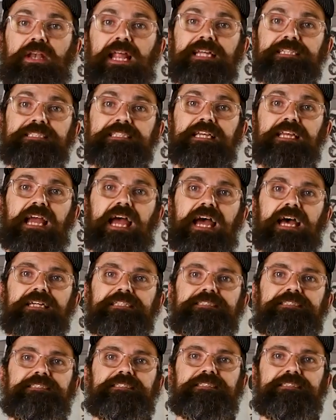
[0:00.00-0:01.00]
Lansky
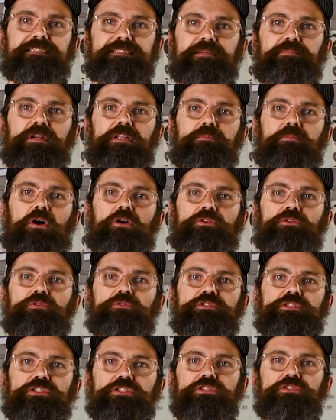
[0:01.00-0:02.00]
has similar
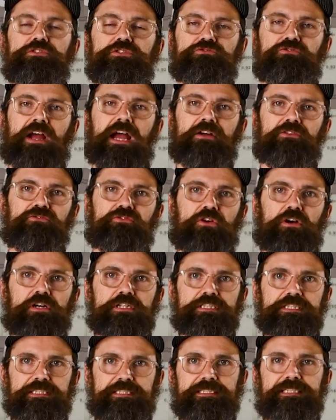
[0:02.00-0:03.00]
models that use round
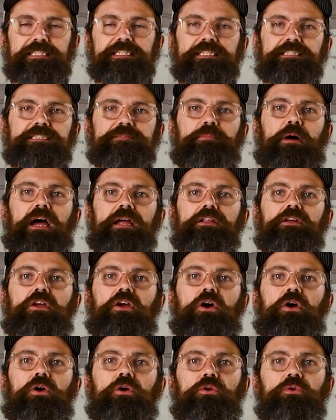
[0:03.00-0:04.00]
rods. The
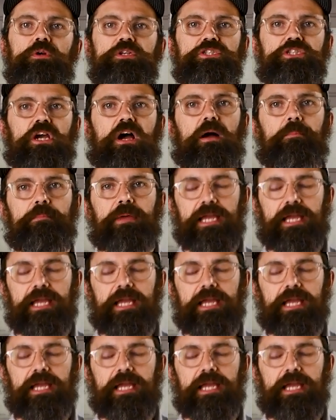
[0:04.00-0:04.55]
Spyderco Sharp